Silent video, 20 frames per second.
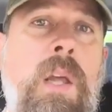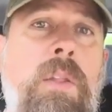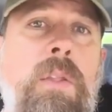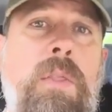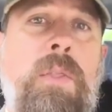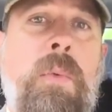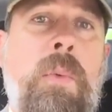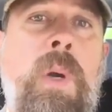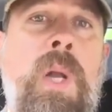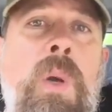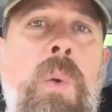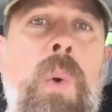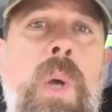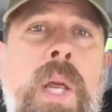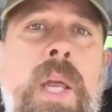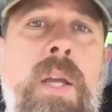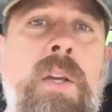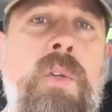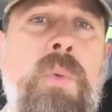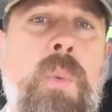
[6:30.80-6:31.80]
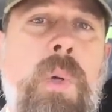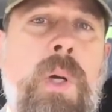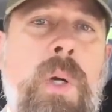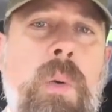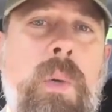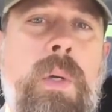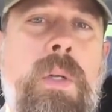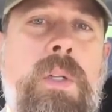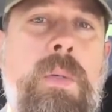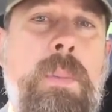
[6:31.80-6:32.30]
In 3 weeks, we're
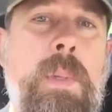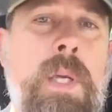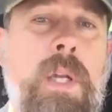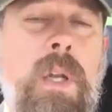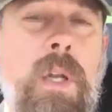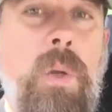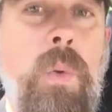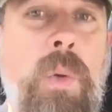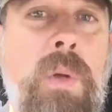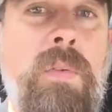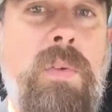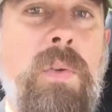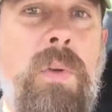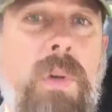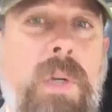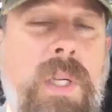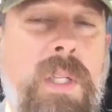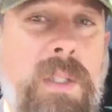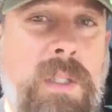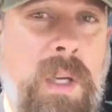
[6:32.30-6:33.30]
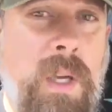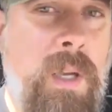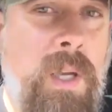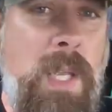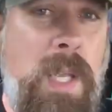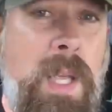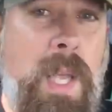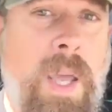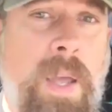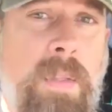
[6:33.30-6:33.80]
going to be in Louisville,
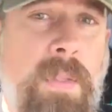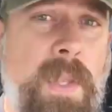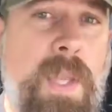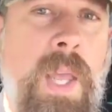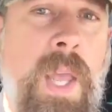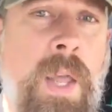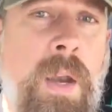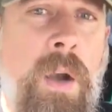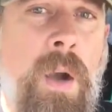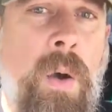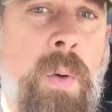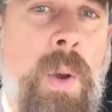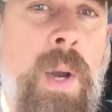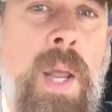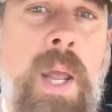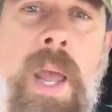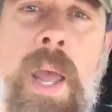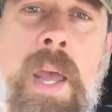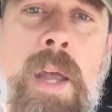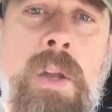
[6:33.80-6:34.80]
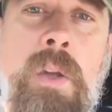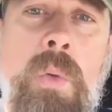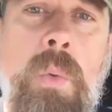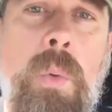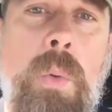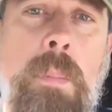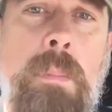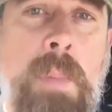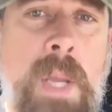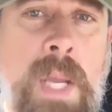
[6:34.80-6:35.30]
Kentucky at the NRA
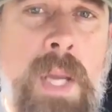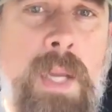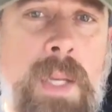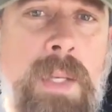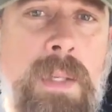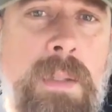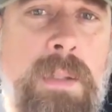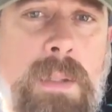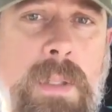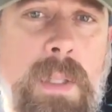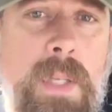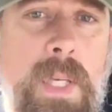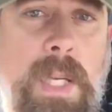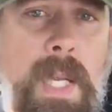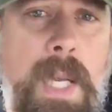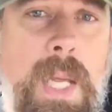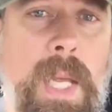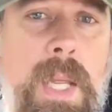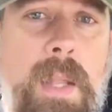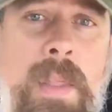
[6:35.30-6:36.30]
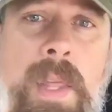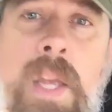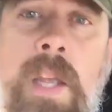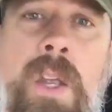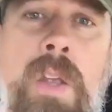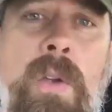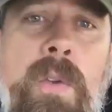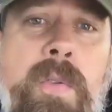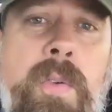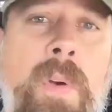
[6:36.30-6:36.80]
annual meetings.
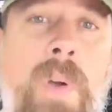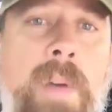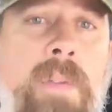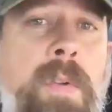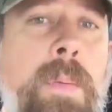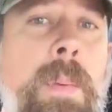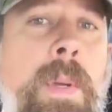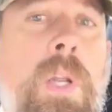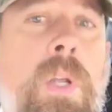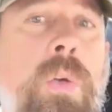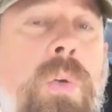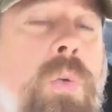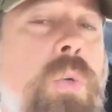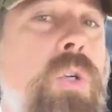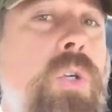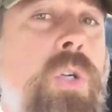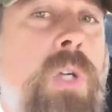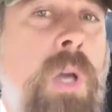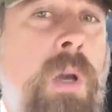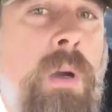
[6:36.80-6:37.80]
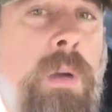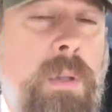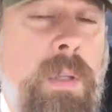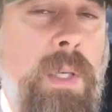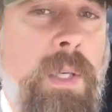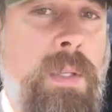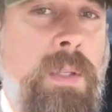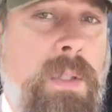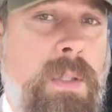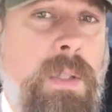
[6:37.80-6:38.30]
Thank you for everybody who shared
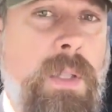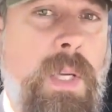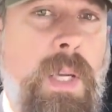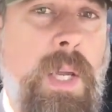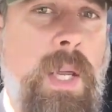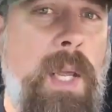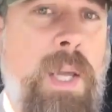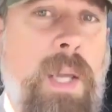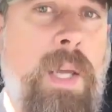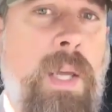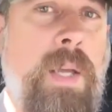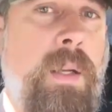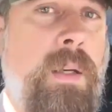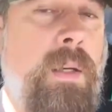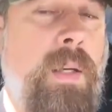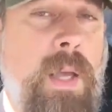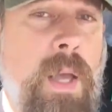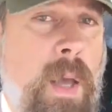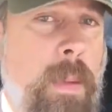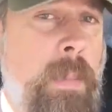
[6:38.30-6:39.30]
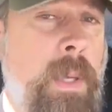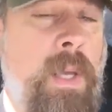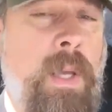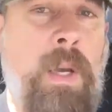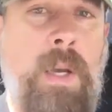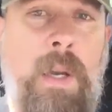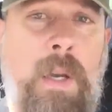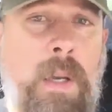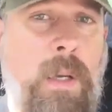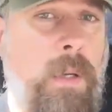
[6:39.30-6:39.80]
this and
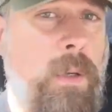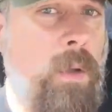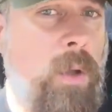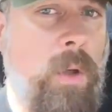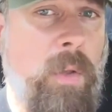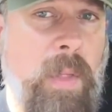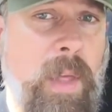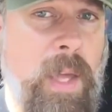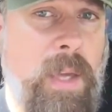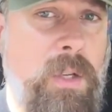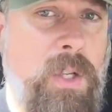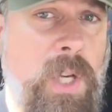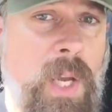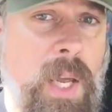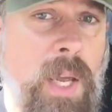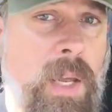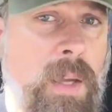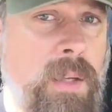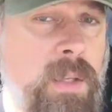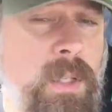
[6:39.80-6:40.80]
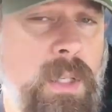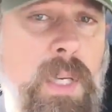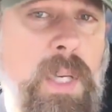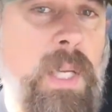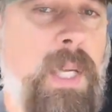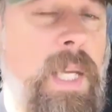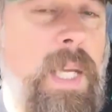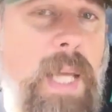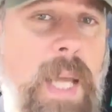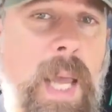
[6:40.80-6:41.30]
commented and all that jazz.
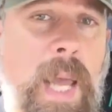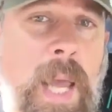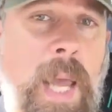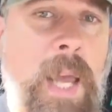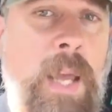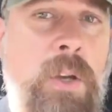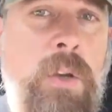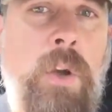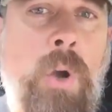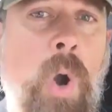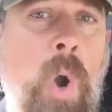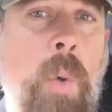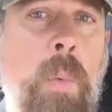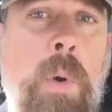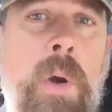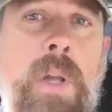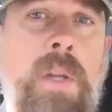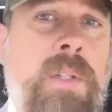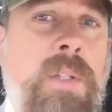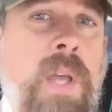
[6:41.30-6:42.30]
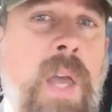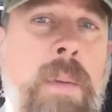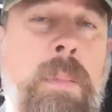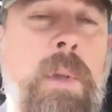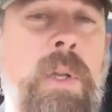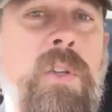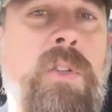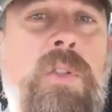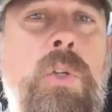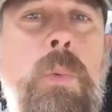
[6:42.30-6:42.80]
And your homework
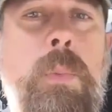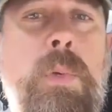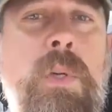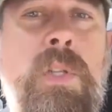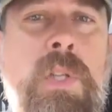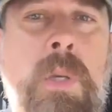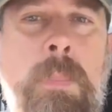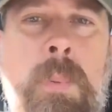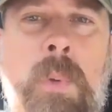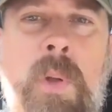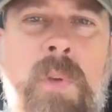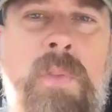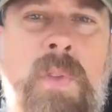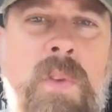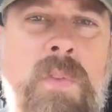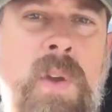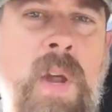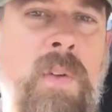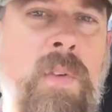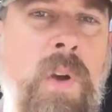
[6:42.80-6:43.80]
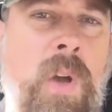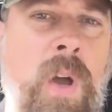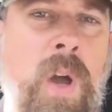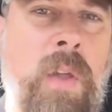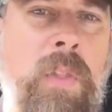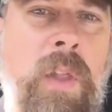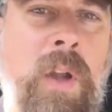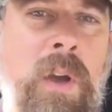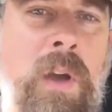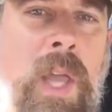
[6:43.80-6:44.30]
assignment is super simple. If you've never
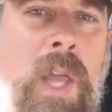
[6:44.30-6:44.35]
gone there